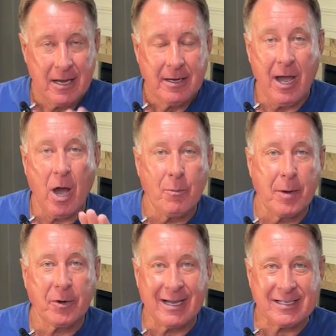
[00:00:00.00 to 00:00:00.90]
Now, I
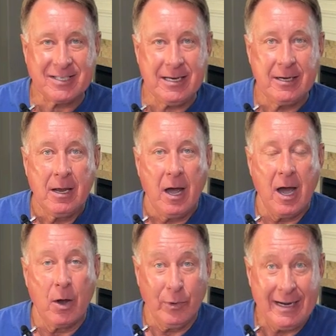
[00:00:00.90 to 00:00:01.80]
remember Gussie
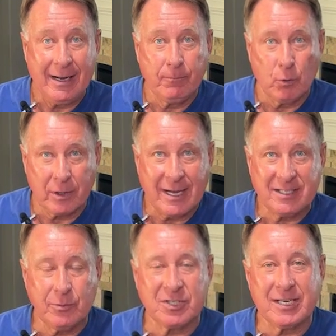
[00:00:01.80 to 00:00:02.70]
reading where
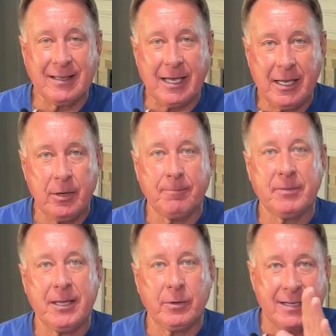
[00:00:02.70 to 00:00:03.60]
Gussie was saying that he
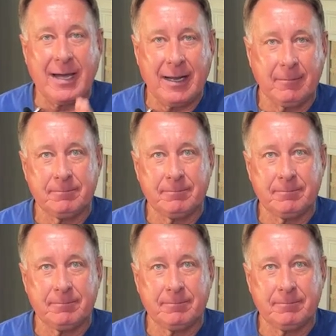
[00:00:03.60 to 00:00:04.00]
would kind of